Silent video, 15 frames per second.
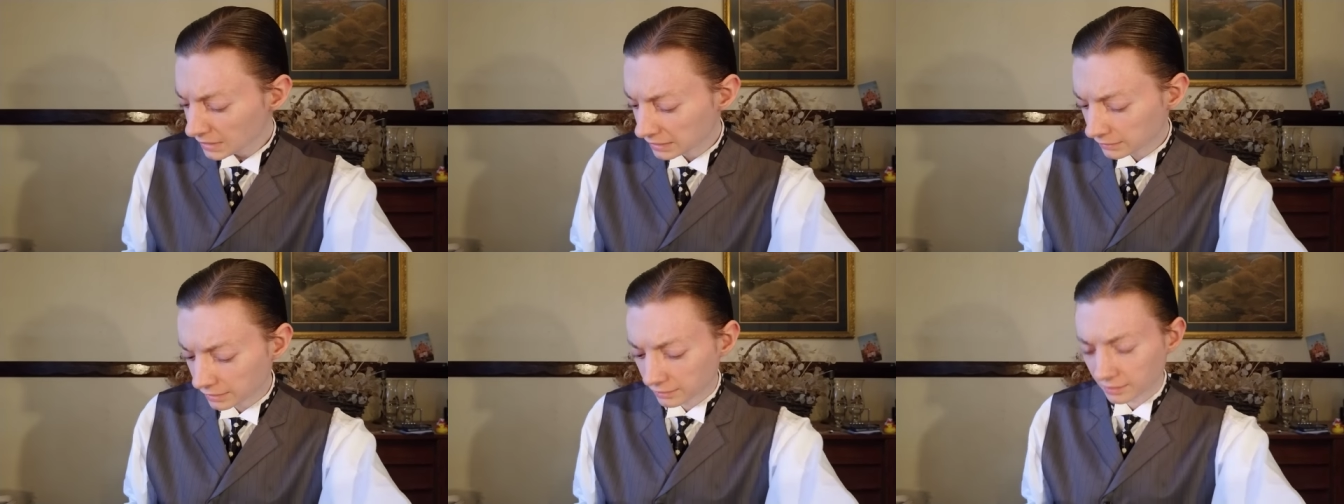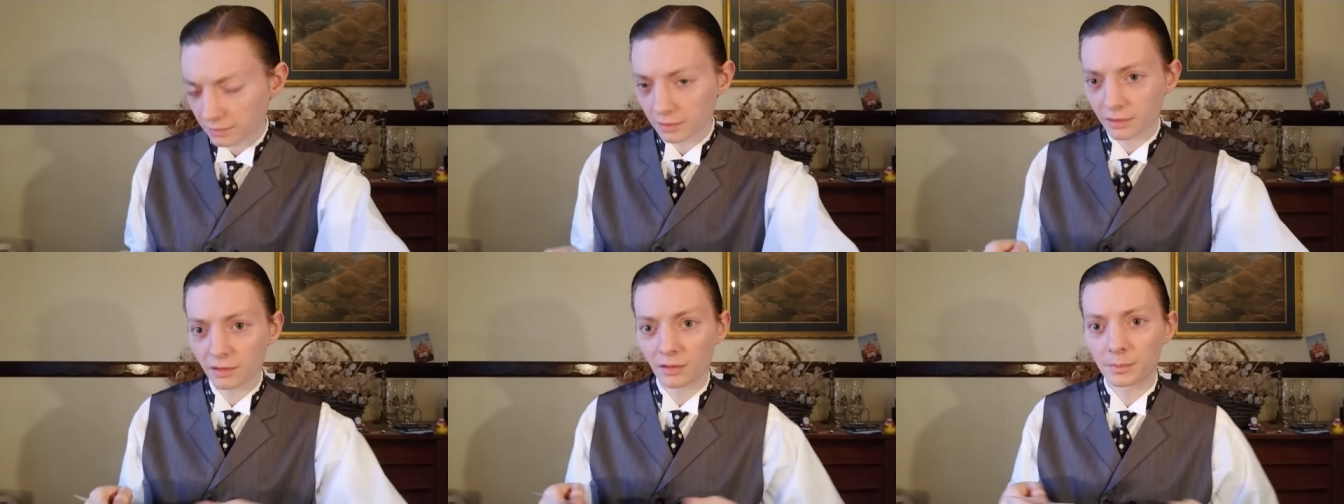they say
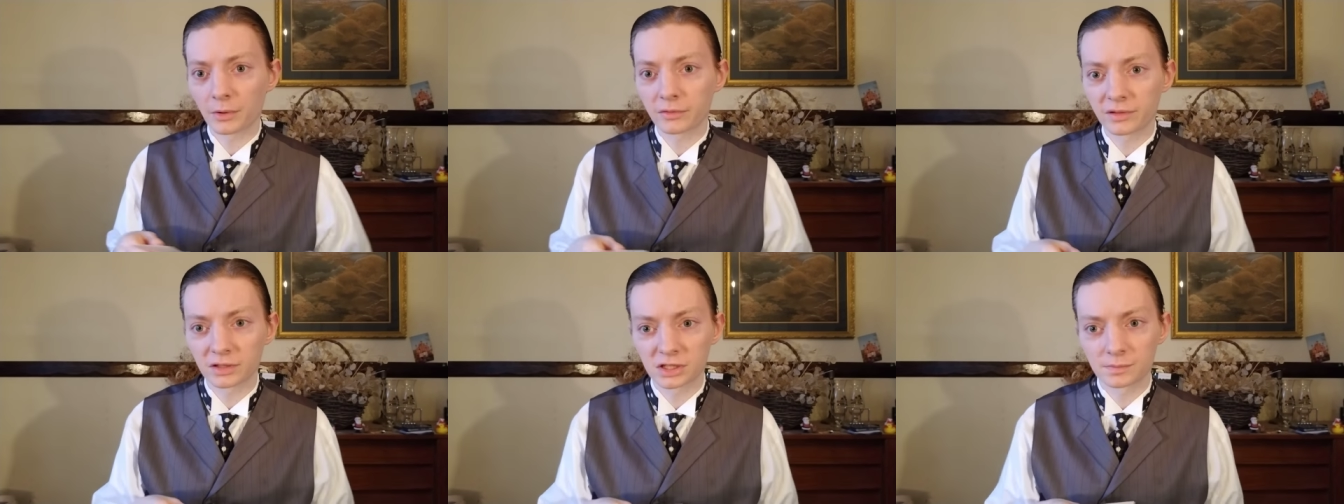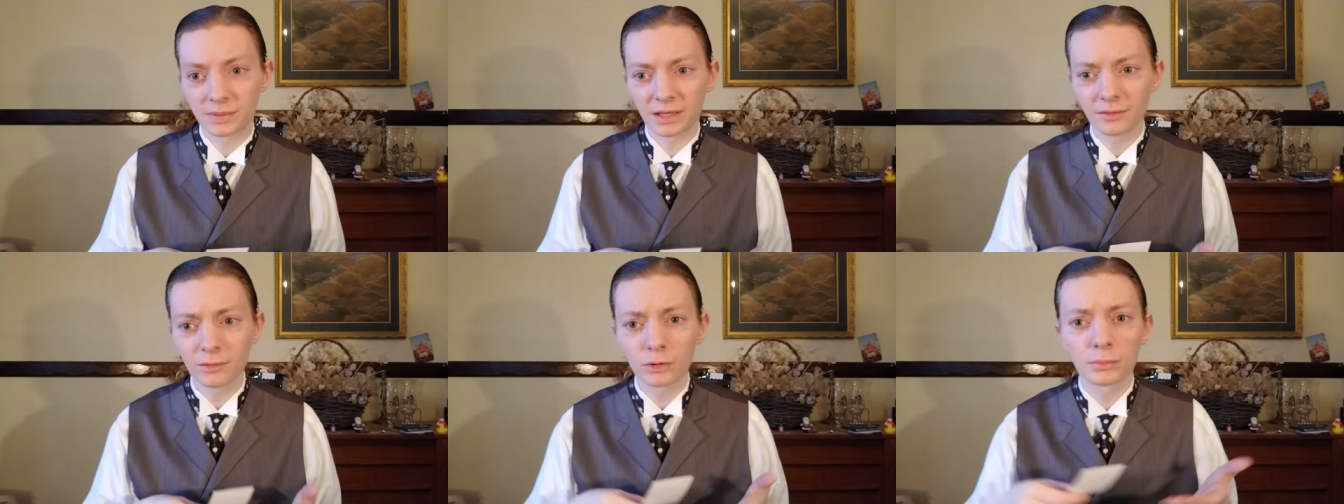this is supposed to just
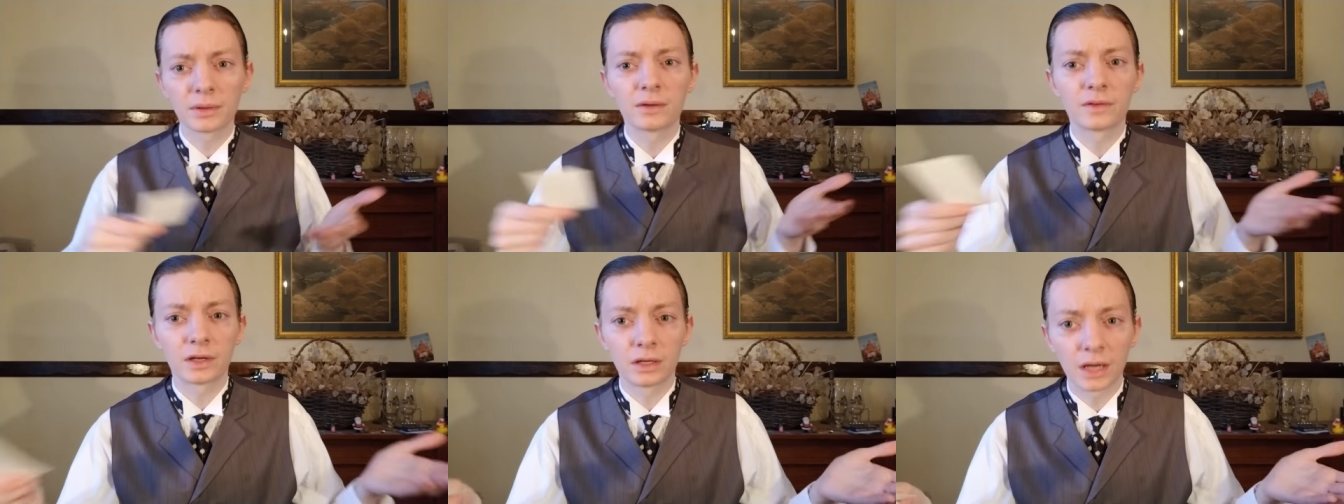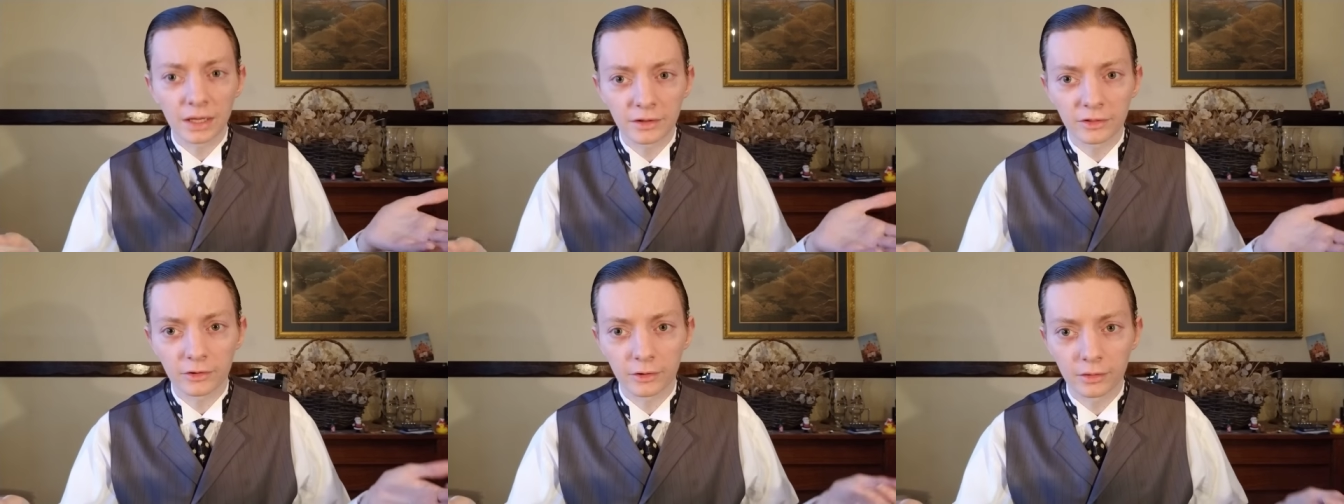be a little bit of a
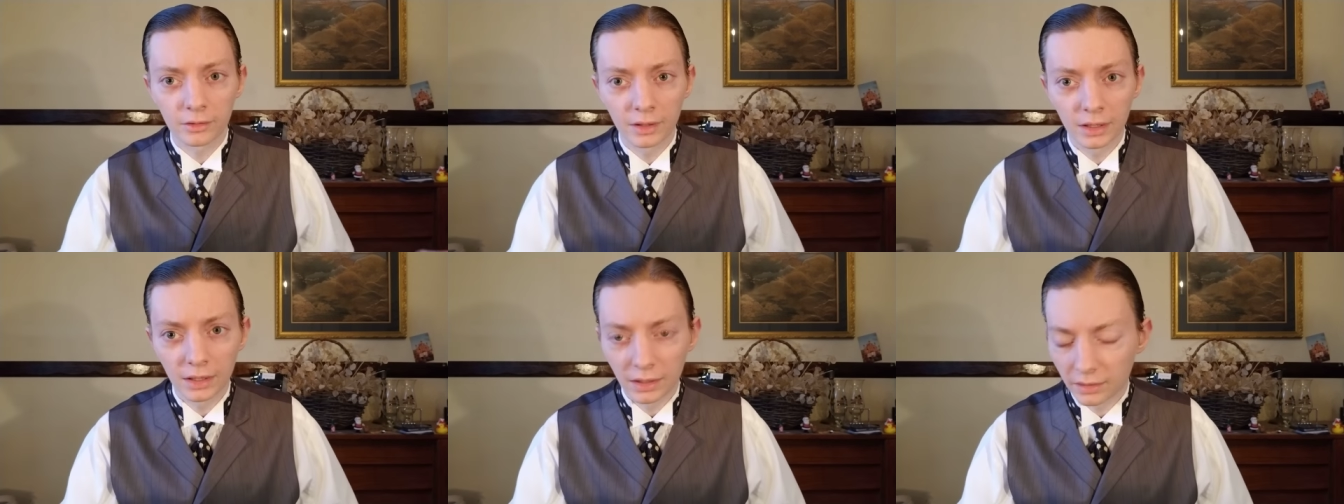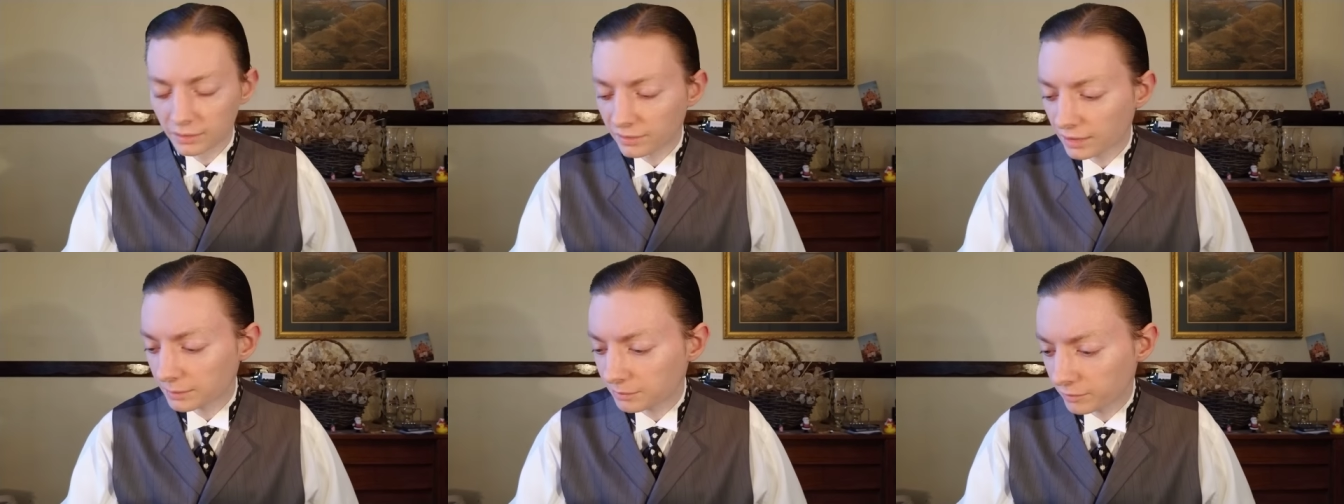nicer
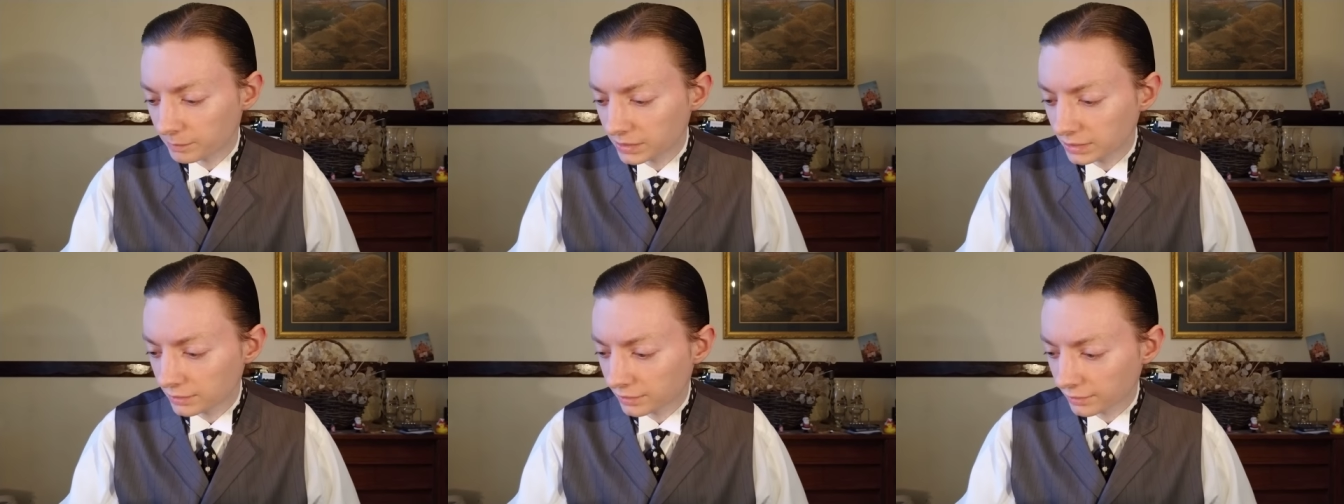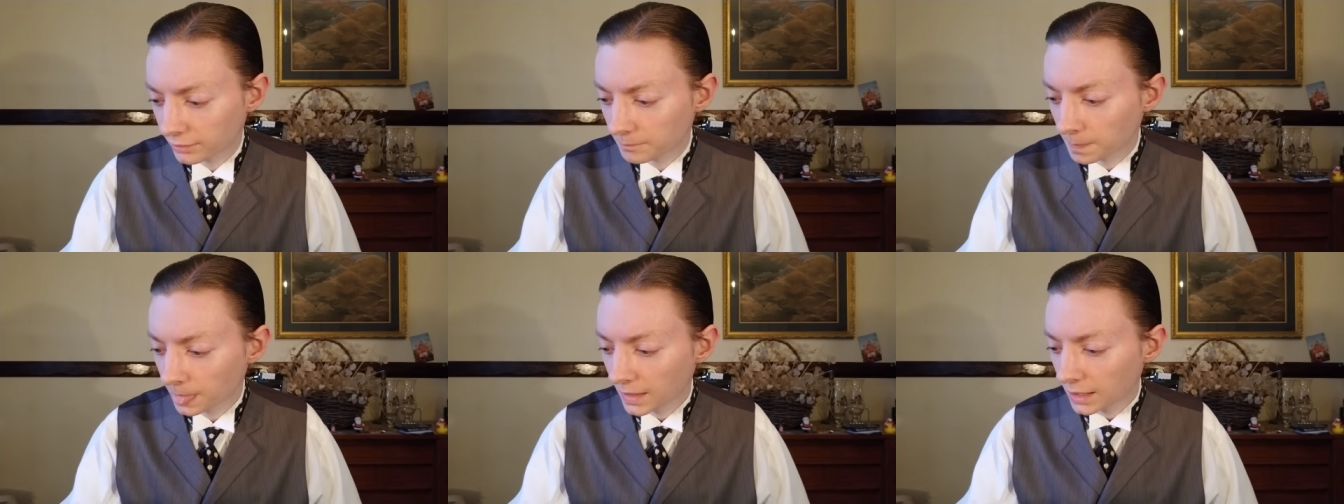type of pizza.